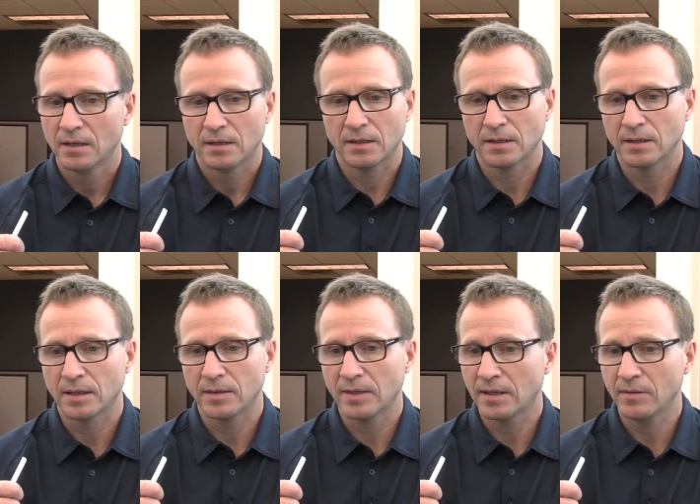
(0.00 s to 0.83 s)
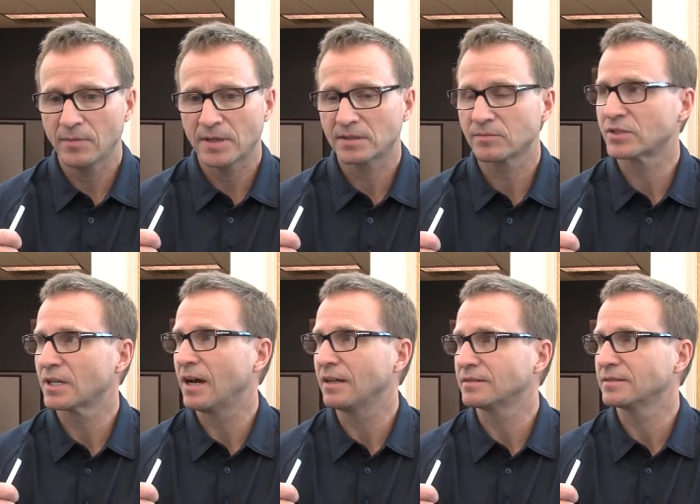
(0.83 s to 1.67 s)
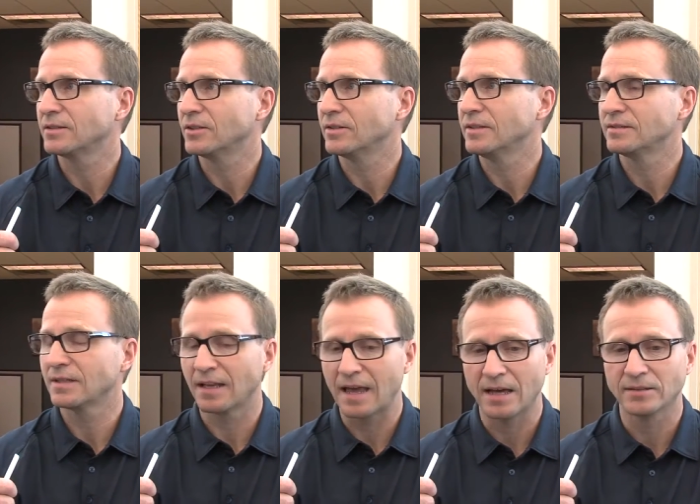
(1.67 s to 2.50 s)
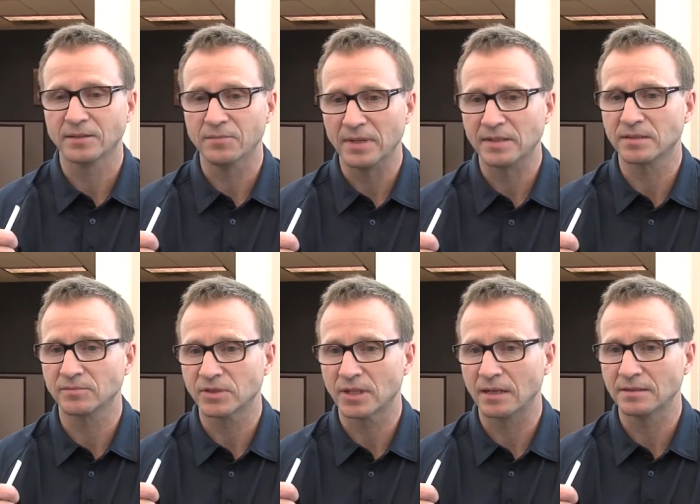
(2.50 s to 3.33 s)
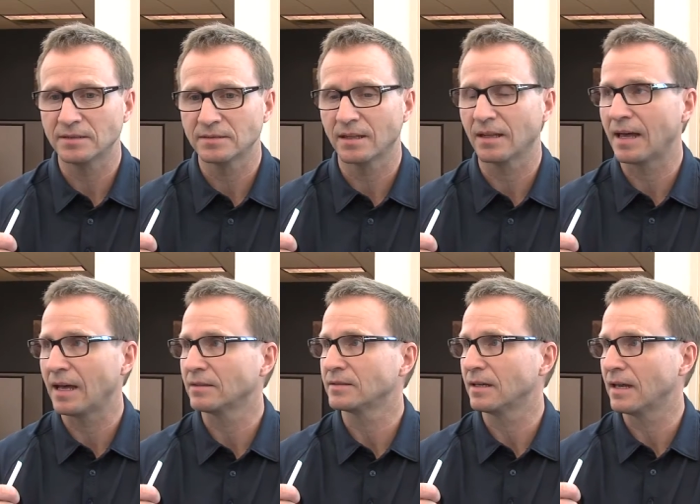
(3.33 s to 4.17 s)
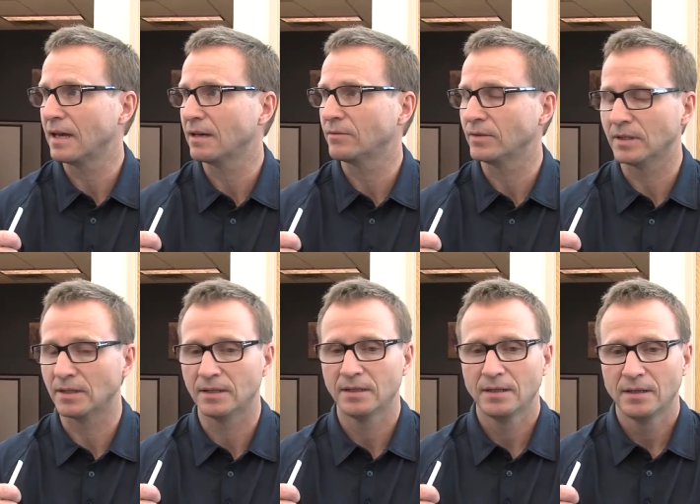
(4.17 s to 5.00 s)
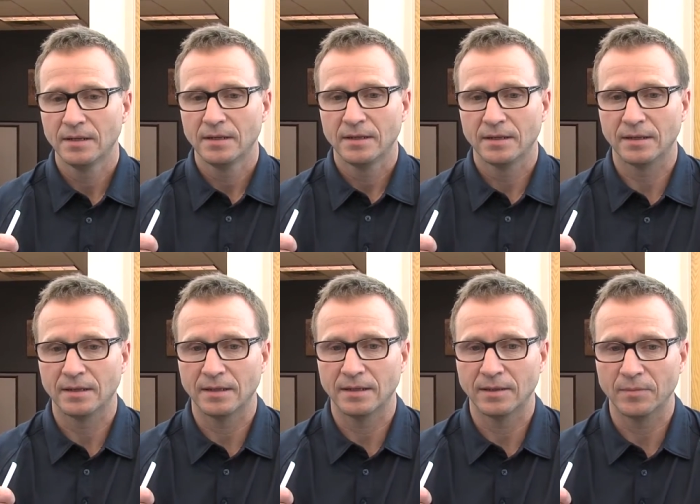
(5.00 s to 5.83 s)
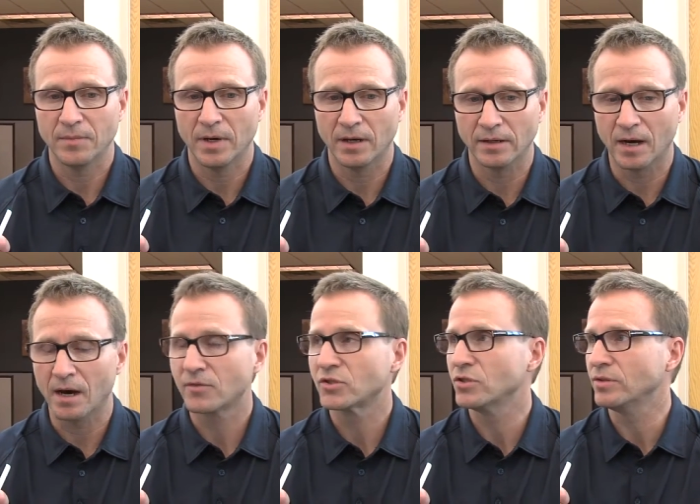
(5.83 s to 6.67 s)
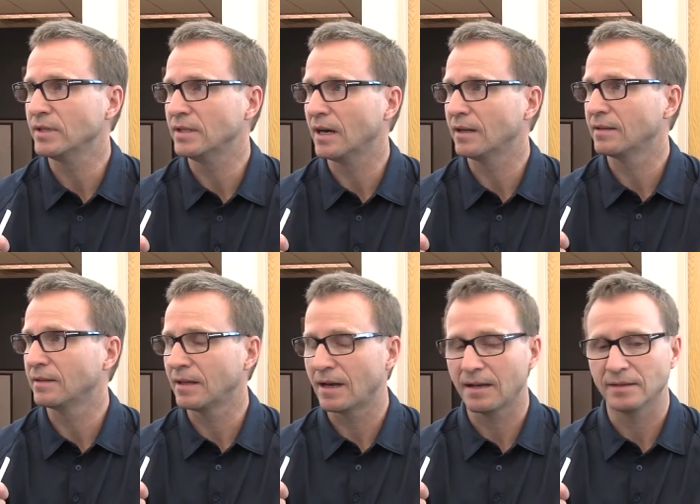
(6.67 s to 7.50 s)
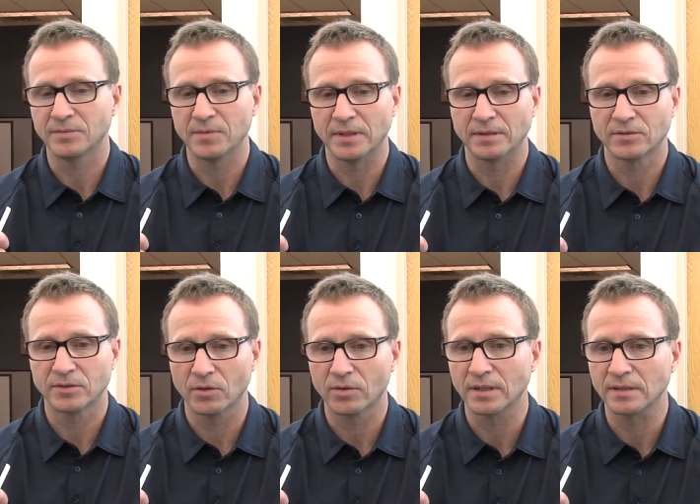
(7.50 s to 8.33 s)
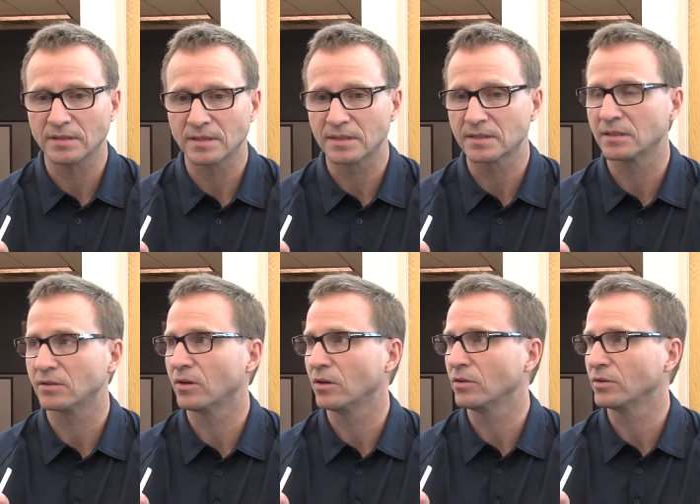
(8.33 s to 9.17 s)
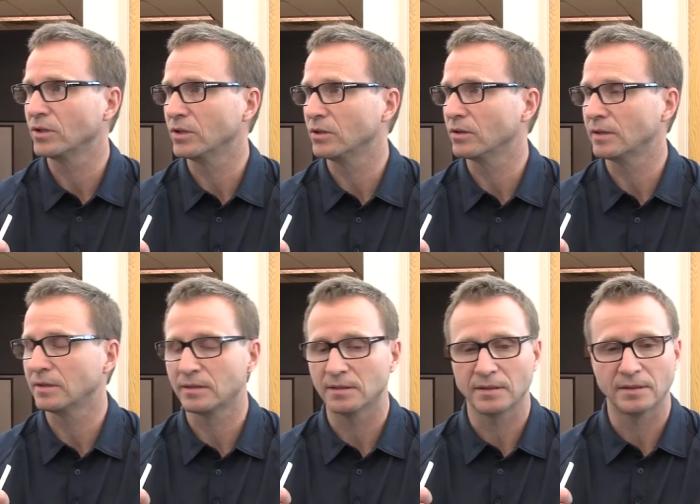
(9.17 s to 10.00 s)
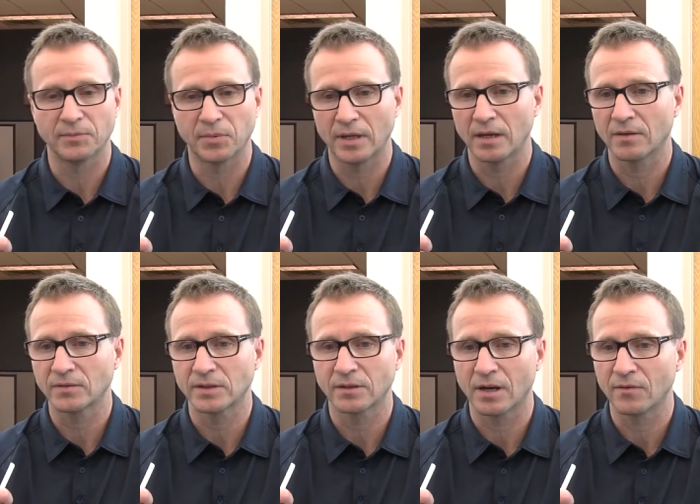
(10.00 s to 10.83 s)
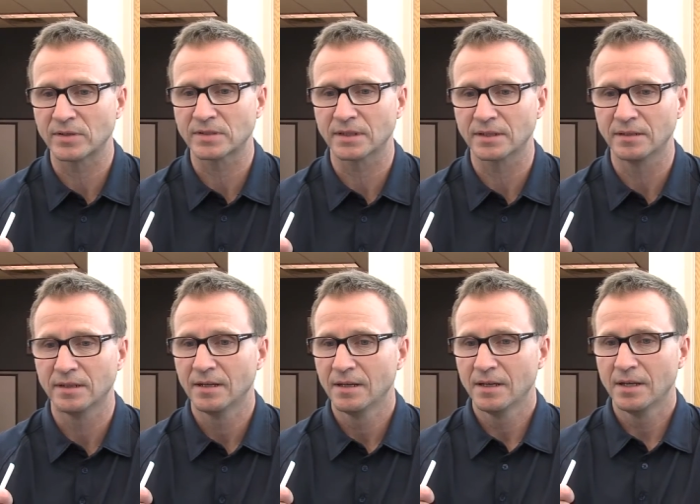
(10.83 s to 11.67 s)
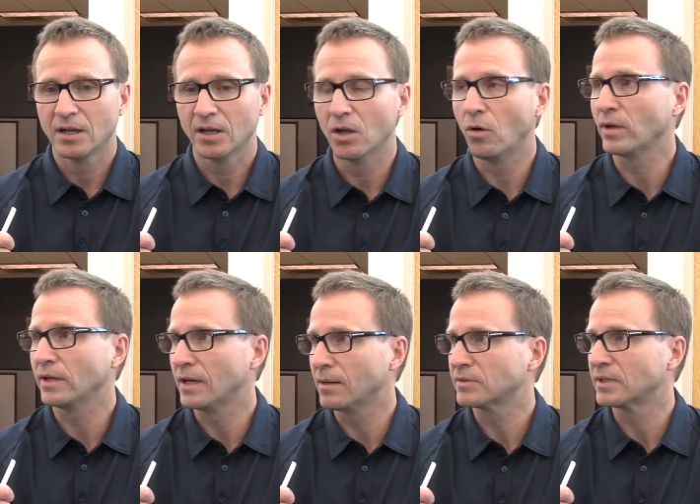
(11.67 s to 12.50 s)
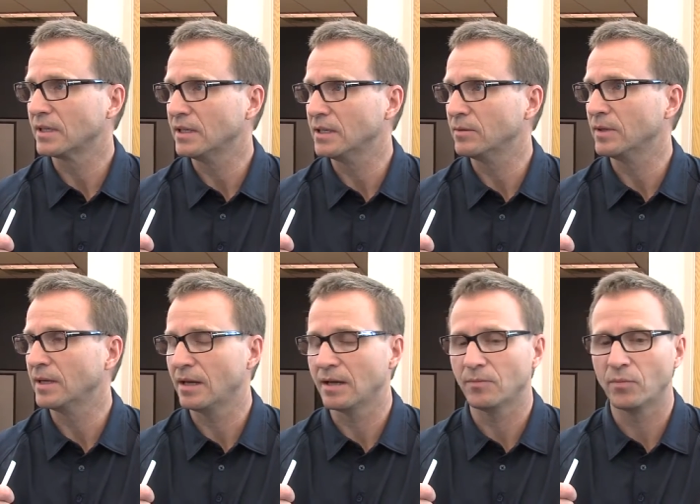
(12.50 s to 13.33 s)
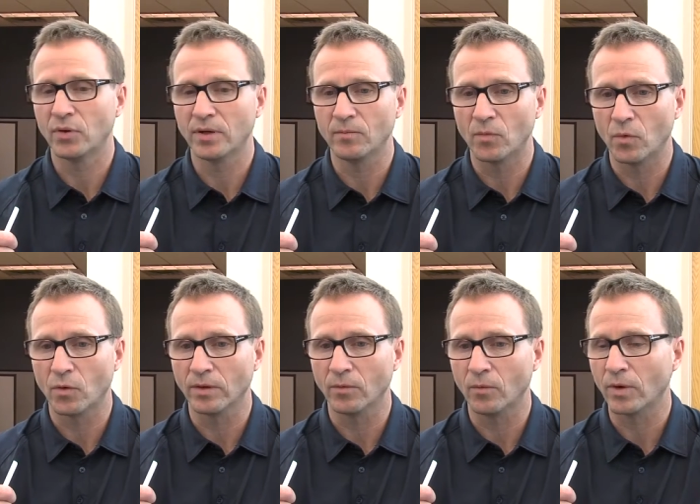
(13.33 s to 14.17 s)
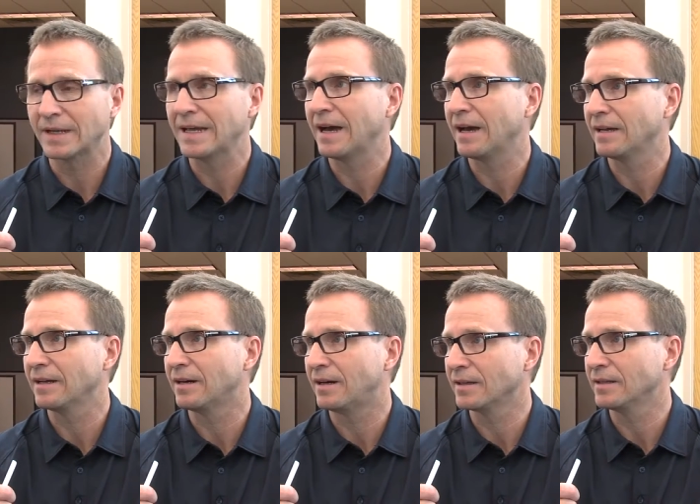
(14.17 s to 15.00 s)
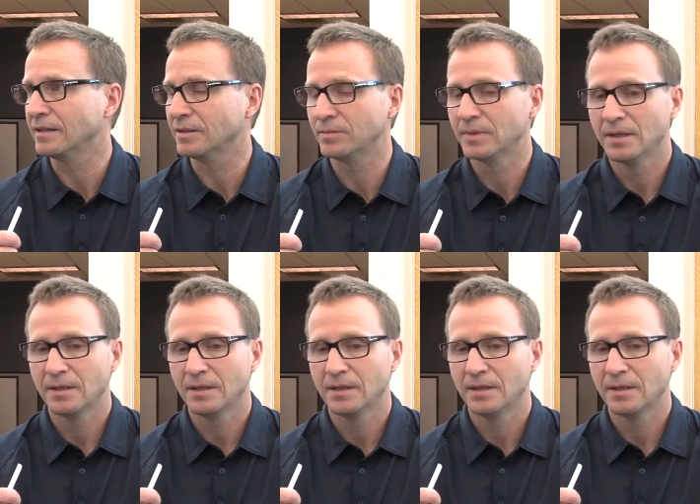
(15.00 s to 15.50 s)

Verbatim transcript: Uh, and then he missed some shots. You know, he's allowed to miss some shots. He's allowed to have. Uh, uh, uh off shooting night. The guy has been so consistent all year, and in the playoffs, they're obviously loading up to him and putting more than one guy on him.